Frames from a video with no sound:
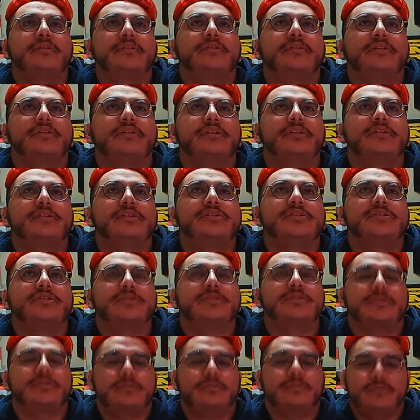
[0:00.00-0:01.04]
Like, this
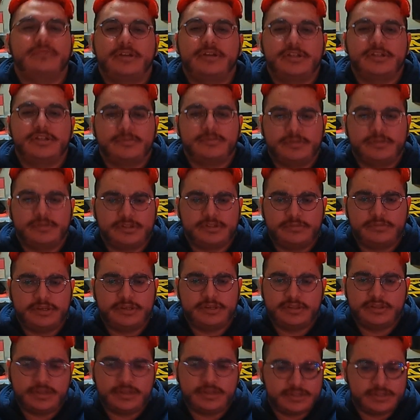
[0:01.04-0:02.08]
is already supposed to
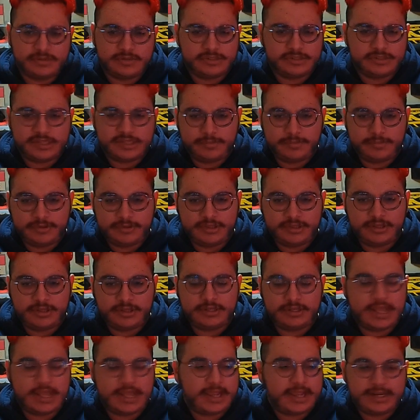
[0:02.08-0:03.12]
be its own separate thing,
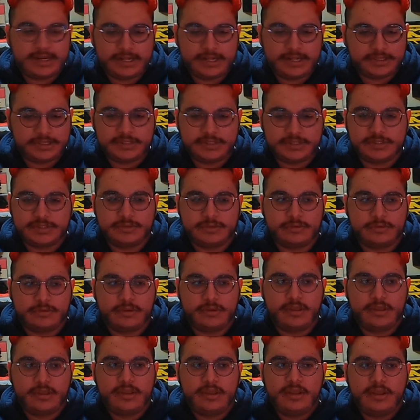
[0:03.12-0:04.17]
not connected to
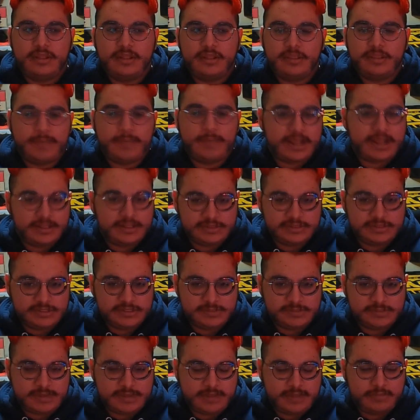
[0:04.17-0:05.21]
the Pattinson's
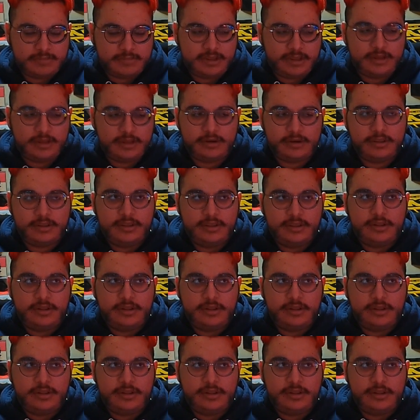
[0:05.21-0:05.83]
Batman,